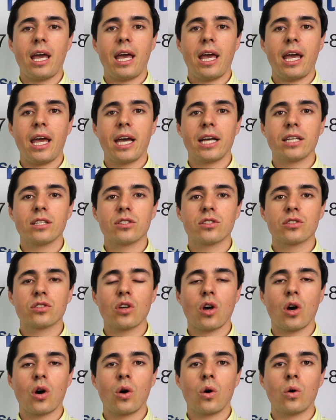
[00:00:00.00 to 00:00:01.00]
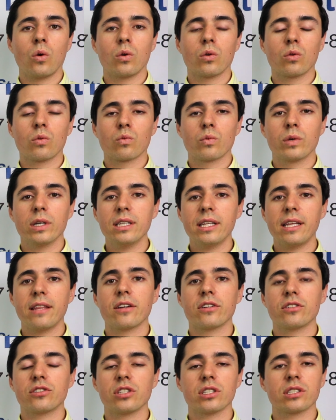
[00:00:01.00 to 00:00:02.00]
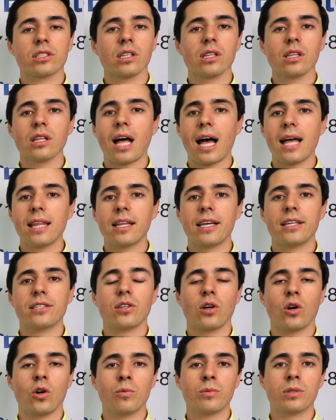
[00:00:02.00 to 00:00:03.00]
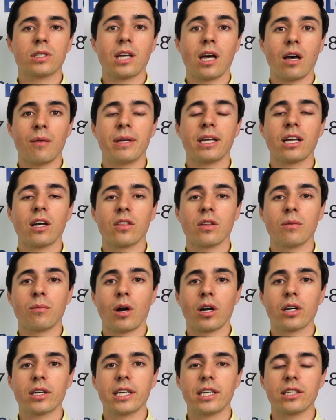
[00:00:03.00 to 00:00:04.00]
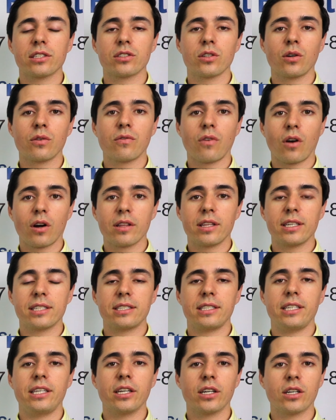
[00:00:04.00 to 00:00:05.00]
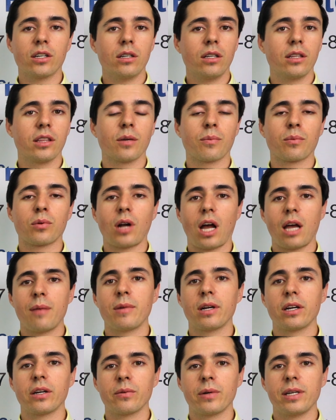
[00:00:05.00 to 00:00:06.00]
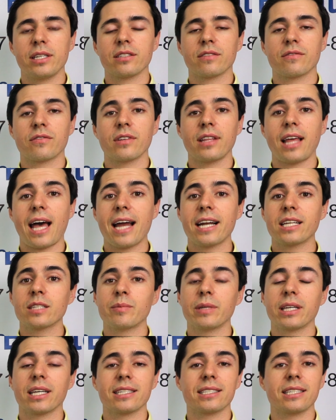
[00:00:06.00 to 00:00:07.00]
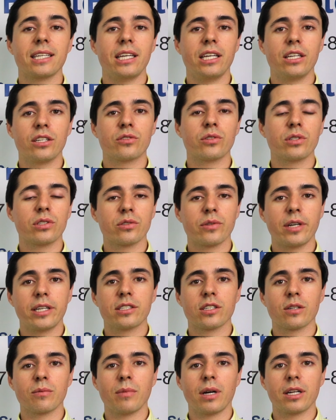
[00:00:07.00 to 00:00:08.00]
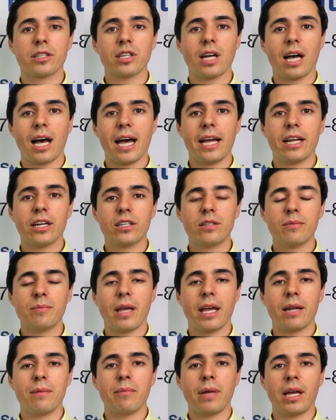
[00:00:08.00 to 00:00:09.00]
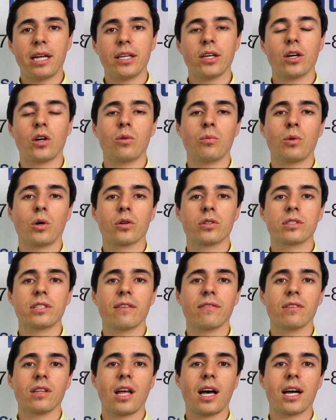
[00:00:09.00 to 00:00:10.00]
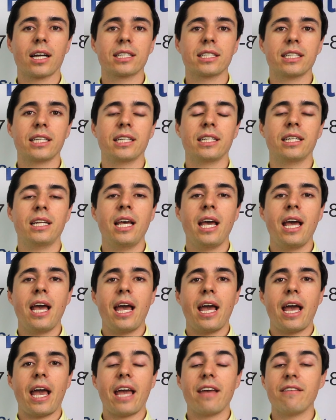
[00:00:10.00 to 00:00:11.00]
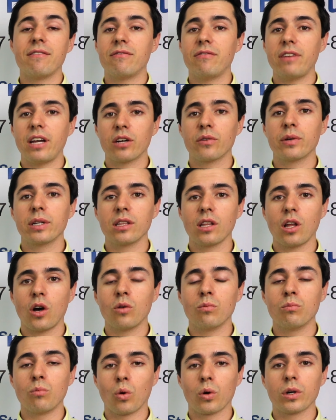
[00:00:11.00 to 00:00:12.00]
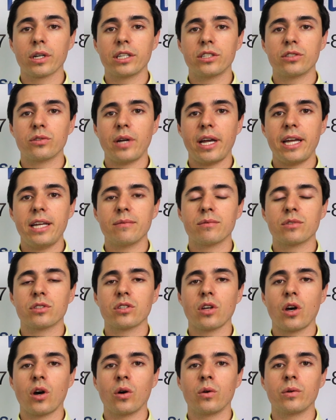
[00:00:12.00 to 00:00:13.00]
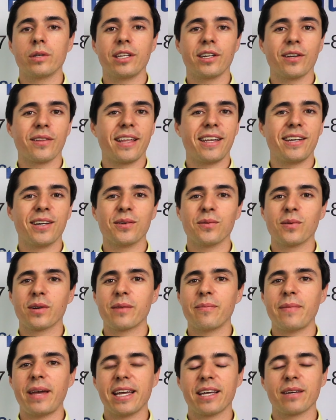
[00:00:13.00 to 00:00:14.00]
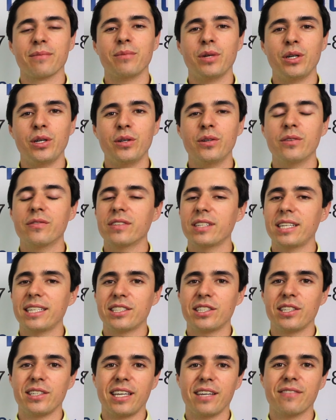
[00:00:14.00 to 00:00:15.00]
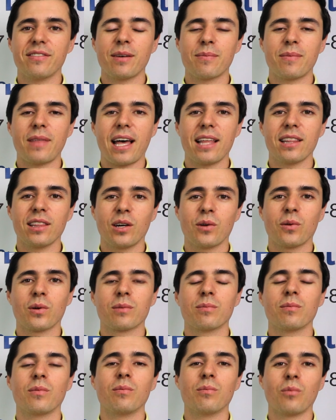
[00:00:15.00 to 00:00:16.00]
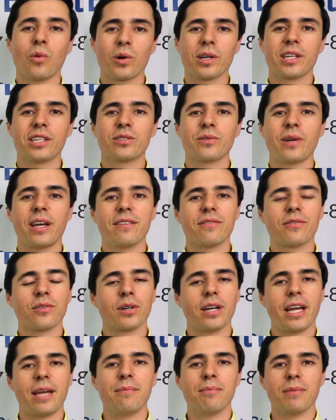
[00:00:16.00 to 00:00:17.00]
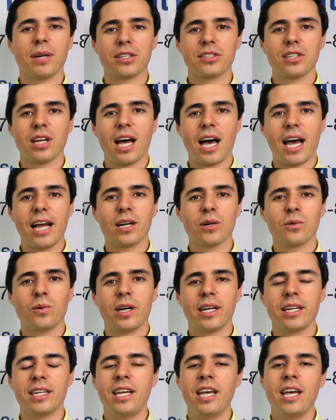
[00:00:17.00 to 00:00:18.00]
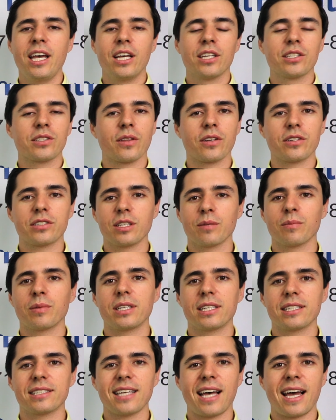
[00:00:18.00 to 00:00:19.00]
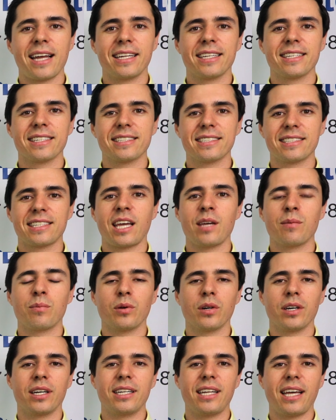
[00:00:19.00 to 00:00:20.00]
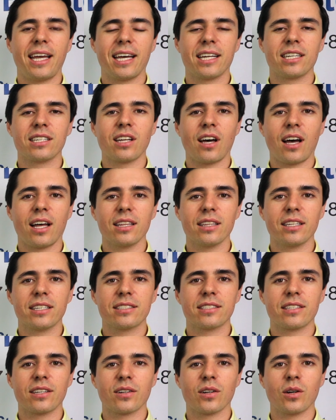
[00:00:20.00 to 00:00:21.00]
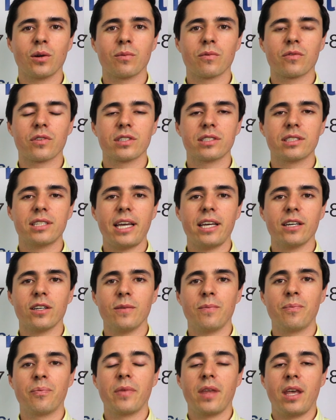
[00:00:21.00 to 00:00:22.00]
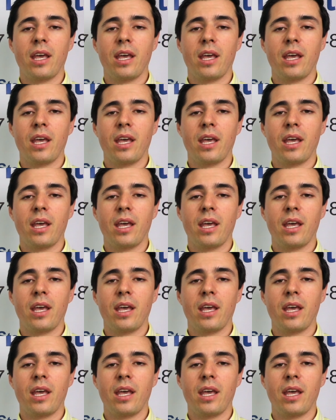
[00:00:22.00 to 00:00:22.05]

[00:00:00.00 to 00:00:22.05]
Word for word: And so really there's just a lot less homes coming on the market so far this year. The primary reason for that is because interest rates are much higher and many homeowners have locked in a very low mortgage rate. So, they don't want to make a move to give up that lower mortgage rate for a much higher one. So they're simply deciding to stay put and not list their home for sale.